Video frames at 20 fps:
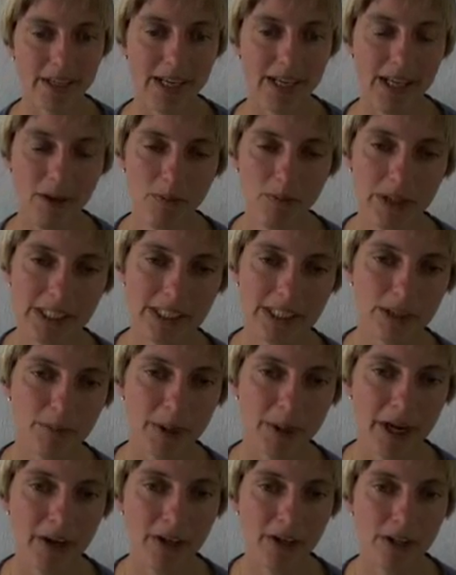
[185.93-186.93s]
And what is
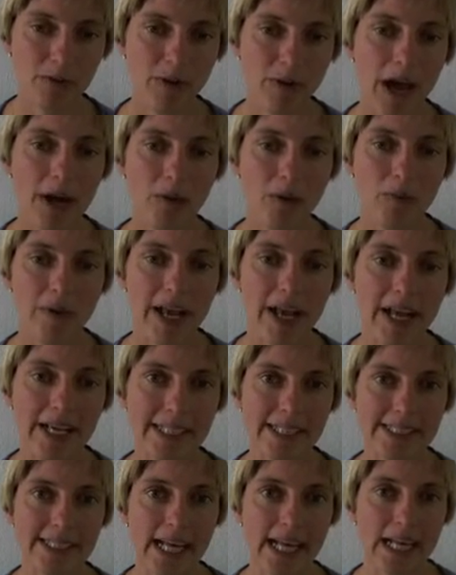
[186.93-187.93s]
apparent right away
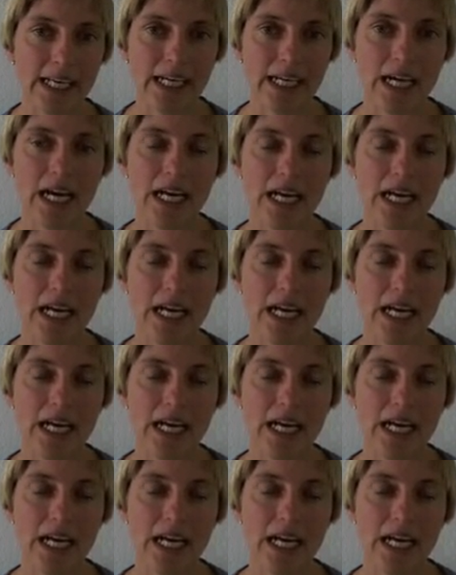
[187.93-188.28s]
is that